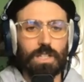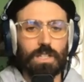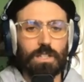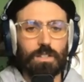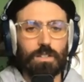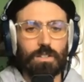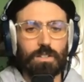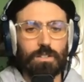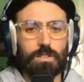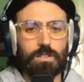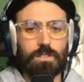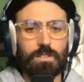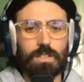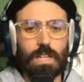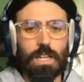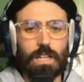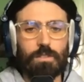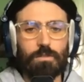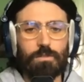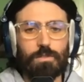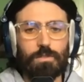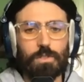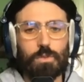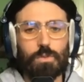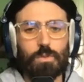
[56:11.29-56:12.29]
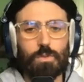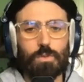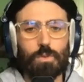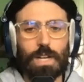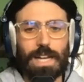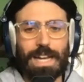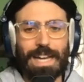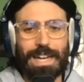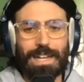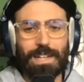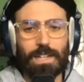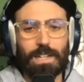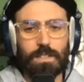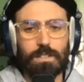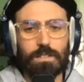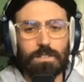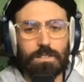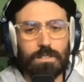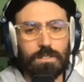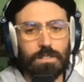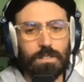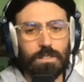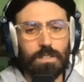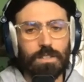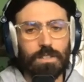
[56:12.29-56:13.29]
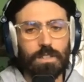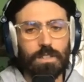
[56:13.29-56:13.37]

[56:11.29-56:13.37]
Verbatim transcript: it could save you X.